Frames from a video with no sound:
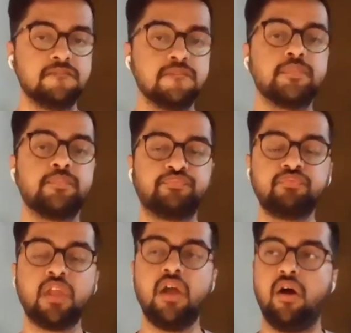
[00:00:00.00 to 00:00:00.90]
So
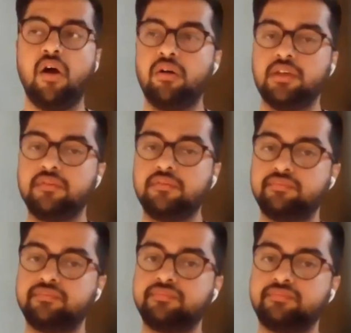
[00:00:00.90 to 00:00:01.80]
what he will say,
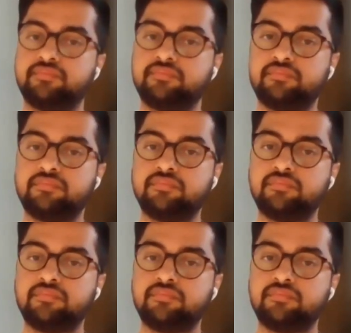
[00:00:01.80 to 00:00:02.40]
he will ask for the